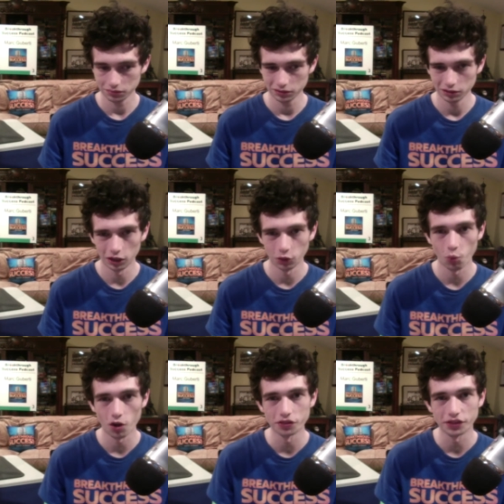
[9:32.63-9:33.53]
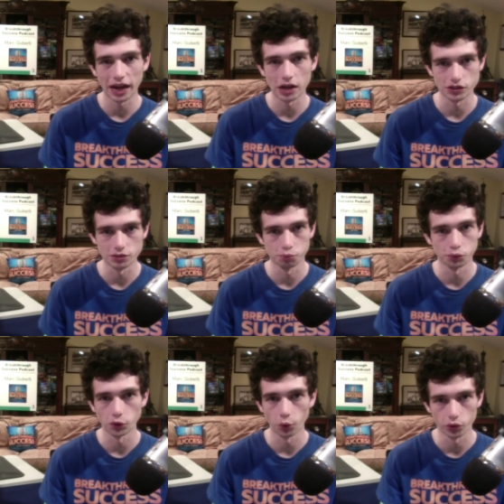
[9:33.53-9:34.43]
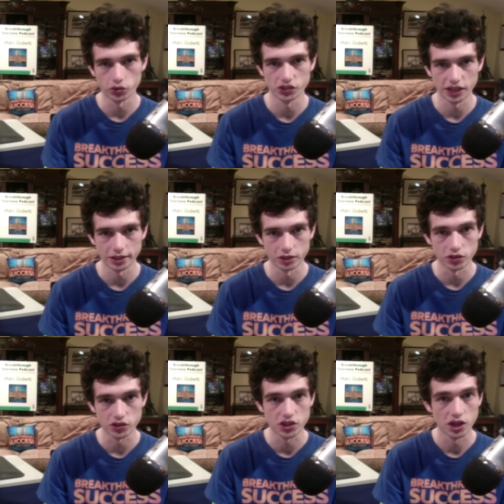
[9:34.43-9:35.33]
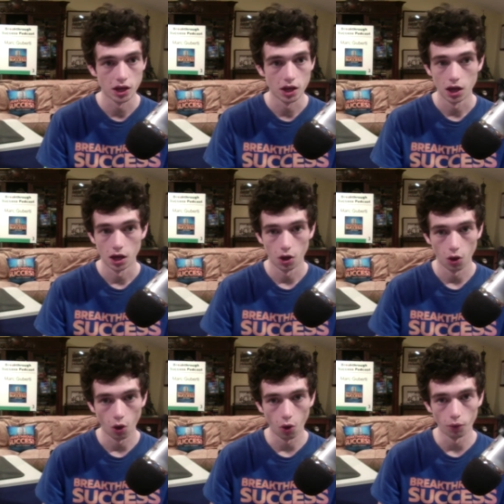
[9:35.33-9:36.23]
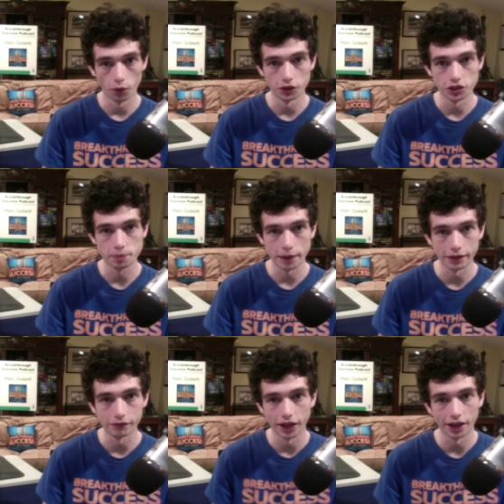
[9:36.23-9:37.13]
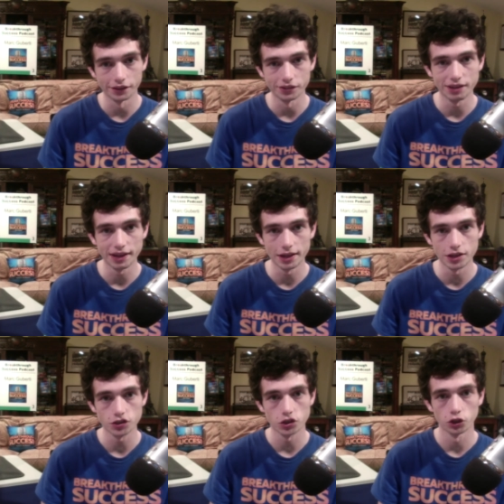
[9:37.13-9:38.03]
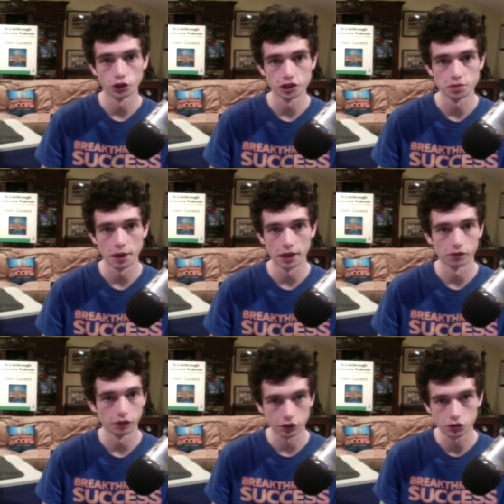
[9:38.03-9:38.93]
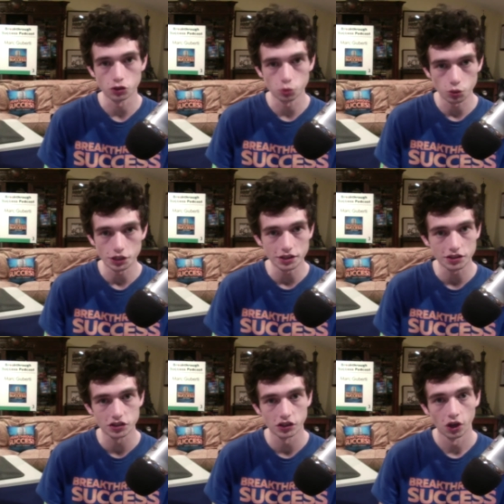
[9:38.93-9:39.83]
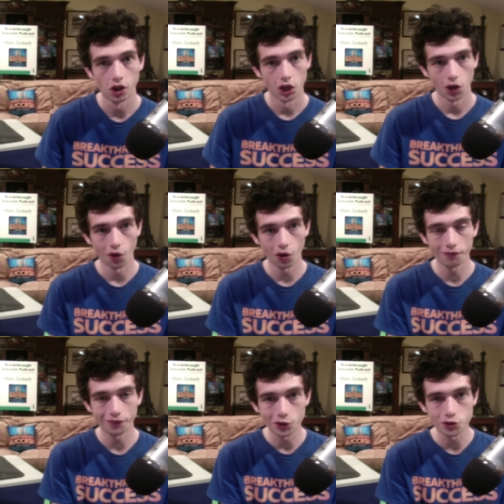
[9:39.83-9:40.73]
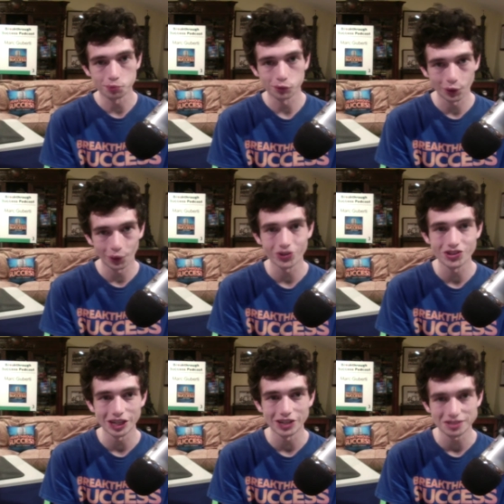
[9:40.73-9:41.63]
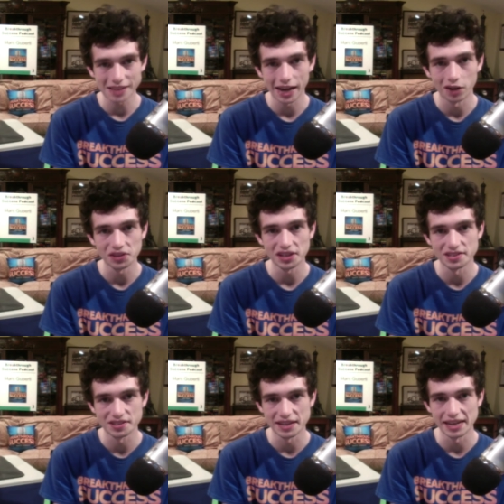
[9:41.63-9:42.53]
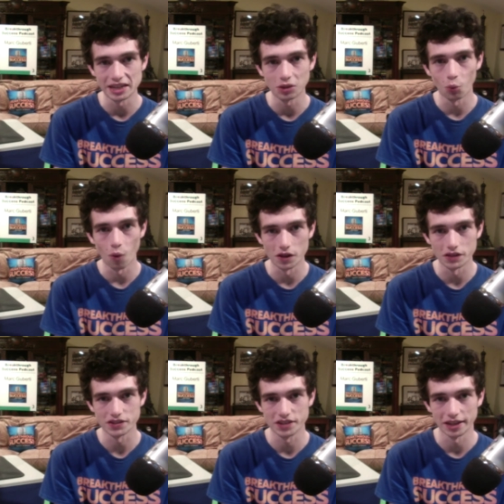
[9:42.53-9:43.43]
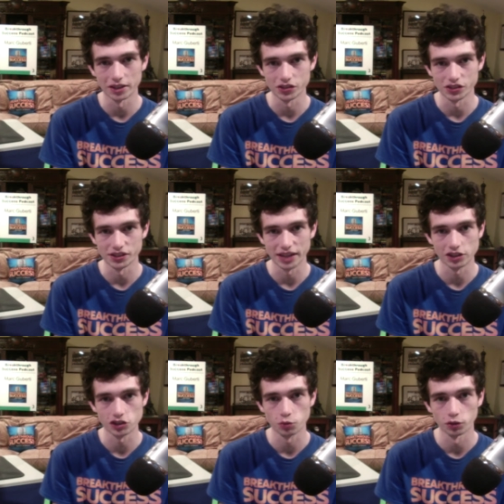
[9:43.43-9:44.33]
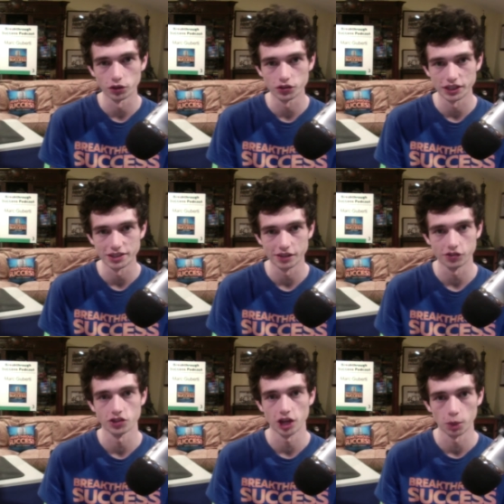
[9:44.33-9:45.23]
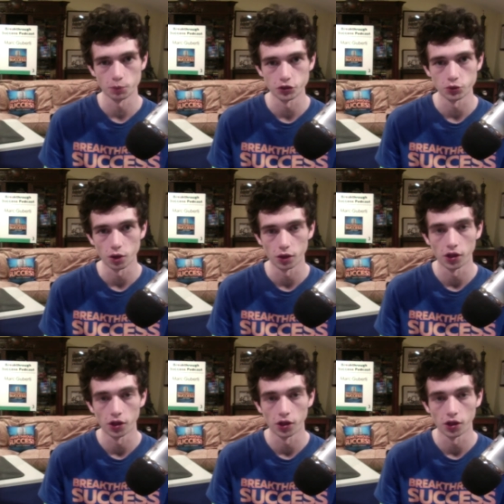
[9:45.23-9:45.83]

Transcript: like 1,000 pre order sales in the span of 90 days or in the span of like two weeks all of those pre-order sales count as day one sales and that's just one of those things that just helps you with